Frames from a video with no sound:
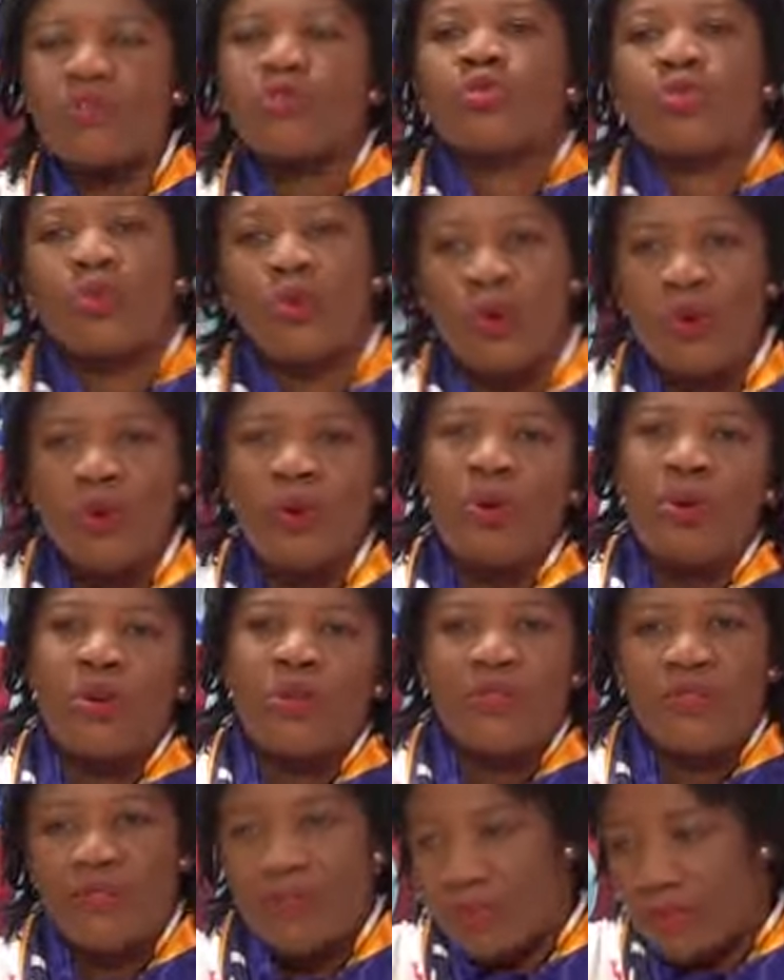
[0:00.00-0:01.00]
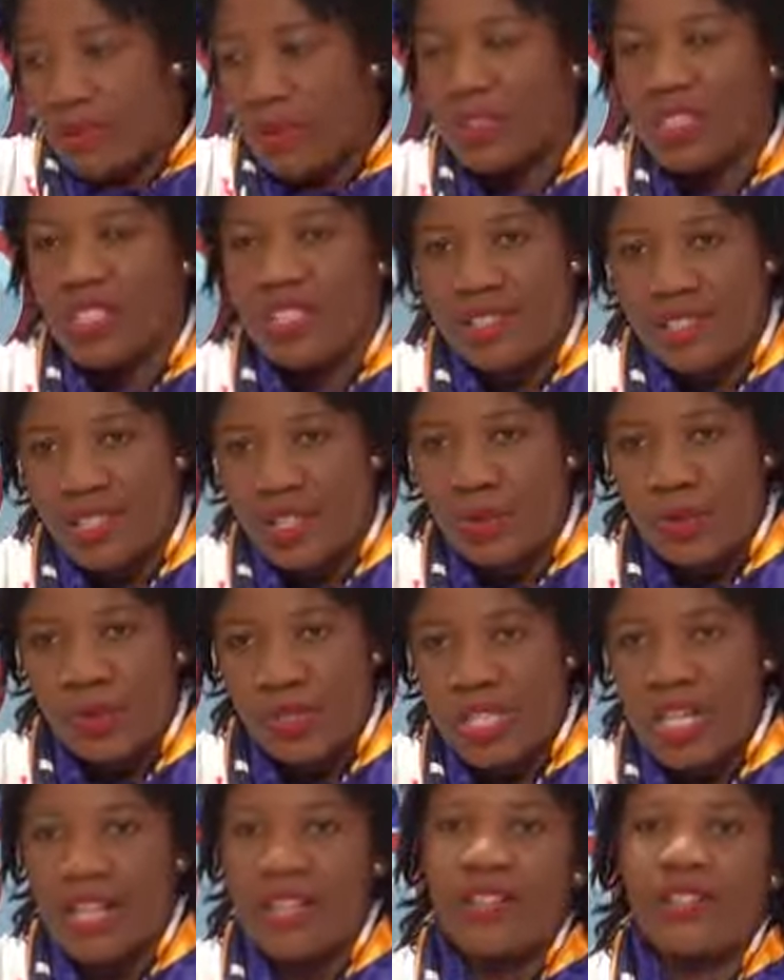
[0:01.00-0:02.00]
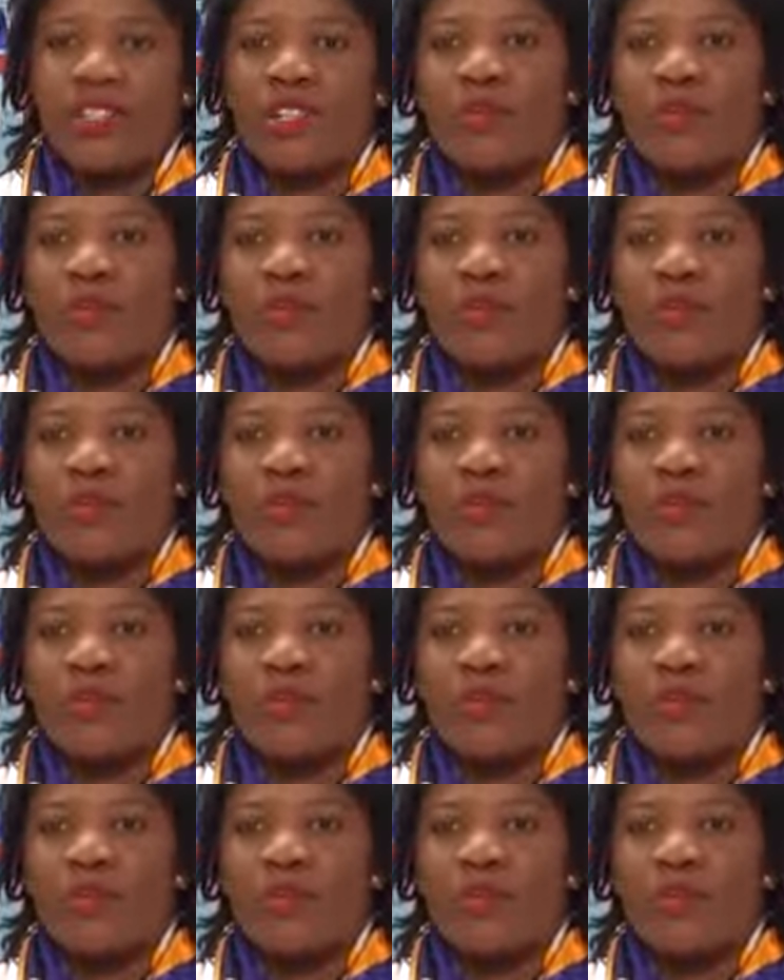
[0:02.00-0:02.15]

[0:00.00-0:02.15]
So, on this stage, you can see that he's